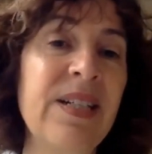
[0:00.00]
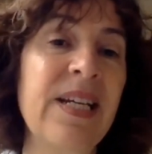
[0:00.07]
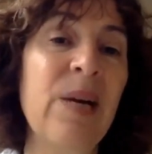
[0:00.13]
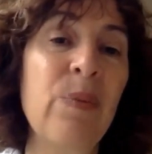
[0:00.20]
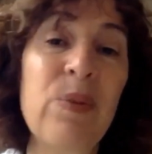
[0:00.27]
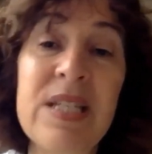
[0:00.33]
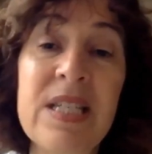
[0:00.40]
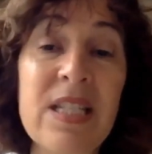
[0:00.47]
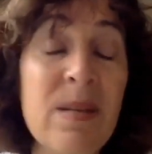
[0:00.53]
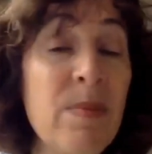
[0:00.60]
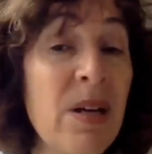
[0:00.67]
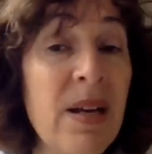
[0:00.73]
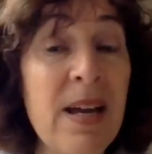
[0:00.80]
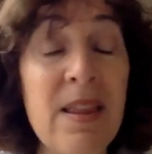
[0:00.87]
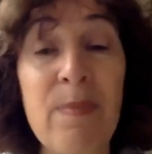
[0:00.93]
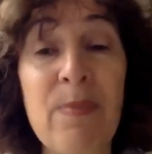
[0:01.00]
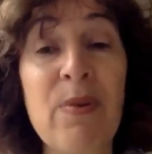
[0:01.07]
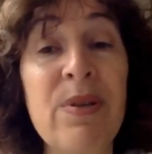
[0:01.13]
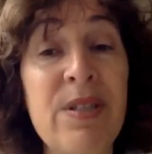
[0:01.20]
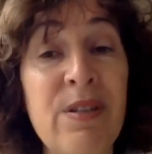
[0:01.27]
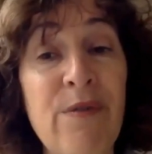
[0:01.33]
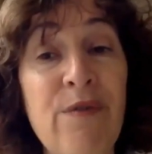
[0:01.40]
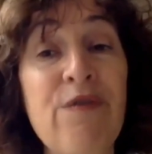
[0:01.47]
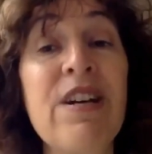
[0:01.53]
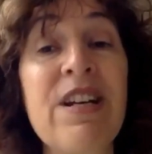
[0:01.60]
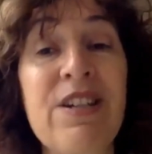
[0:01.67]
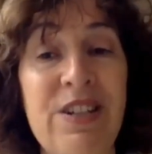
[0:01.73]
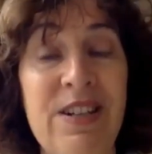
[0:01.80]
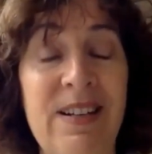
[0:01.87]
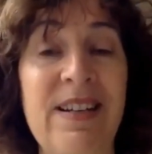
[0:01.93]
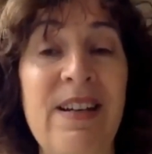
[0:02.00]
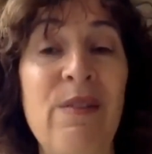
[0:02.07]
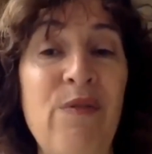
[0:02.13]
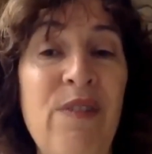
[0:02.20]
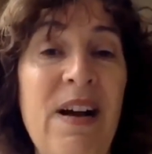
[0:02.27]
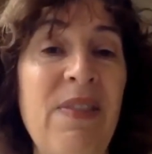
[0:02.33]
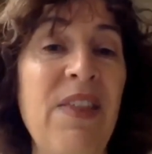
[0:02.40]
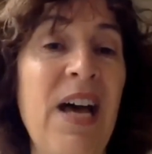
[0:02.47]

Can one simulate the points of friction, in fact,